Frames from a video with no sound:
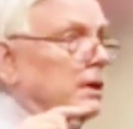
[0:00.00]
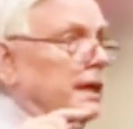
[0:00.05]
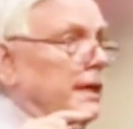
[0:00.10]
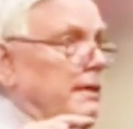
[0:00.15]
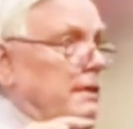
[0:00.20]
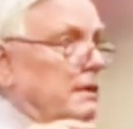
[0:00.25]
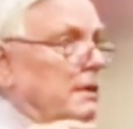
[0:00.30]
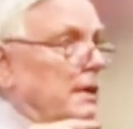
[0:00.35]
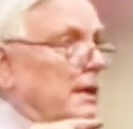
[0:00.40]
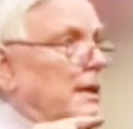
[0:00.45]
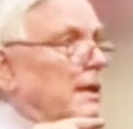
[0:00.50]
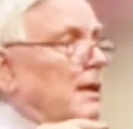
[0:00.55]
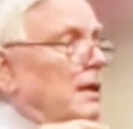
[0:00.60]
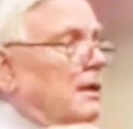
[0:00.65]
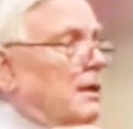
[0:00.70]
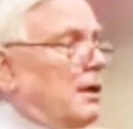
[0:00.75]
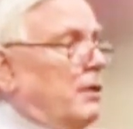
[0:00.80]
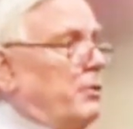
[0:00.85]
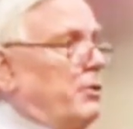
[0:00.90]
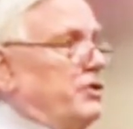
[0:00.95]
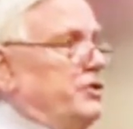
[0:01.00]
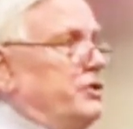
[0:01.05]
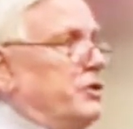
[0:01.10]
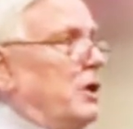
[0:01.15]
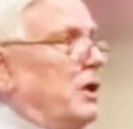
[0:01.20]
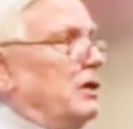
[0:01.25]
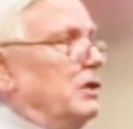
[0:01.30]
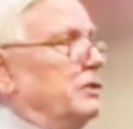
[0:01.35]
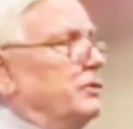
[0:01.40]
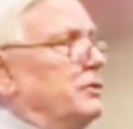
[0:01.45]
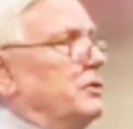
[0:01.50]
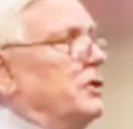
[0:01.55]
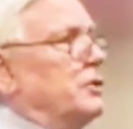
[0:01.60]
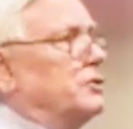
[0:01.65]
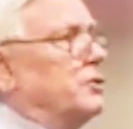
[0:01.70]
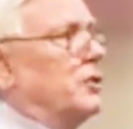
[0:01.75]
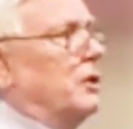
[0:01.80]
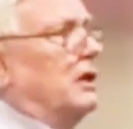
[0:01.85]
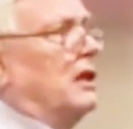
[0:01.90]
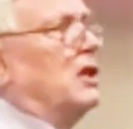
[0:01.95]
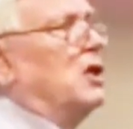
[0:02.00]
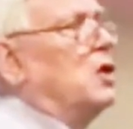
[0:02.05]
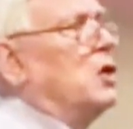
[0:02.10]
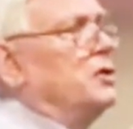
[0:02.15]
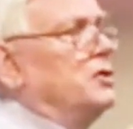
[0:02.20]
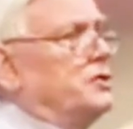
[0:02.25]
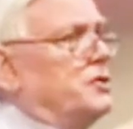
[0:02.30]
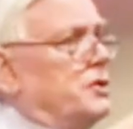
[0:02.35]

right? There was a long